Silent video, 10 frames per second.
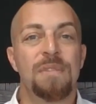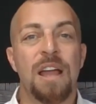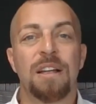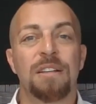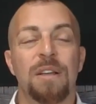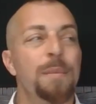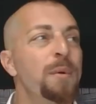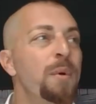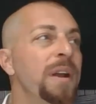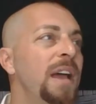Not because, I
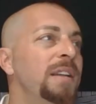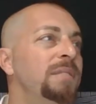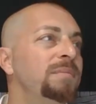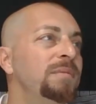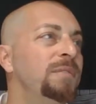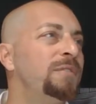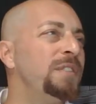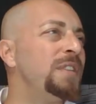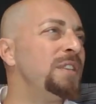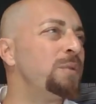mean, what, it got
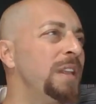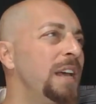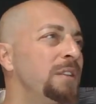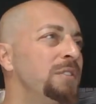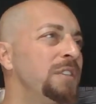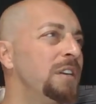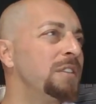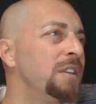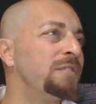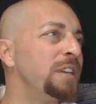15, 20,000
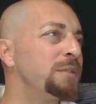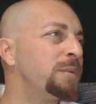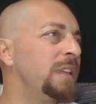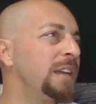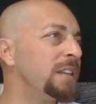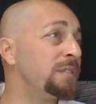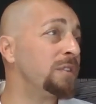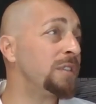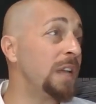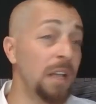shares on Facebook like in
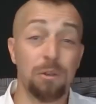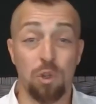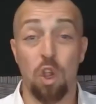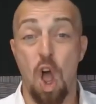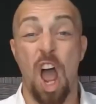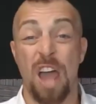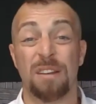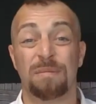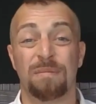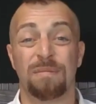the first day. Like it was a lot.
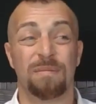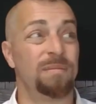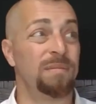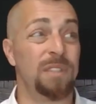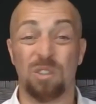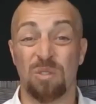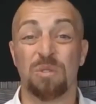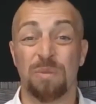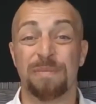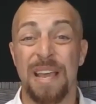It was,
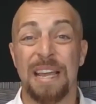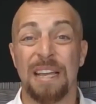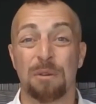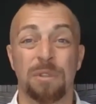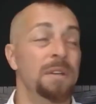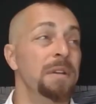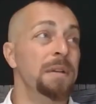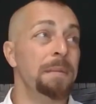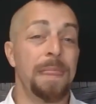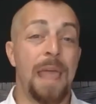it was big. It was,
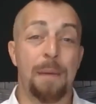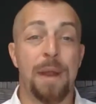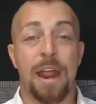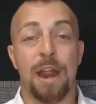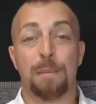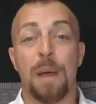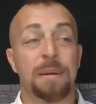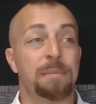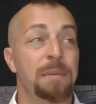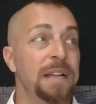I'm not, I'm
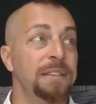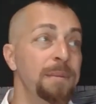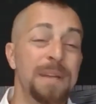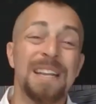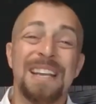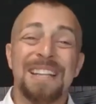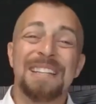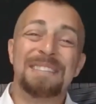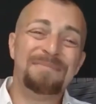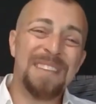not, I'm not, but
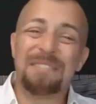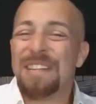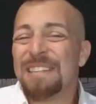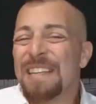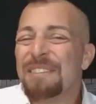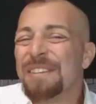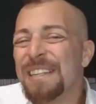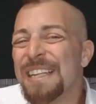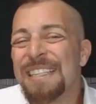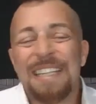even,
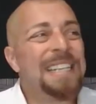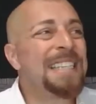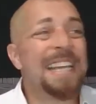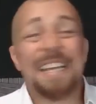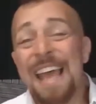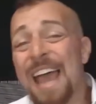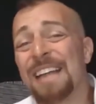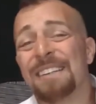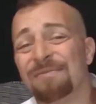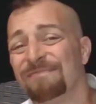even incidents like
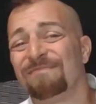that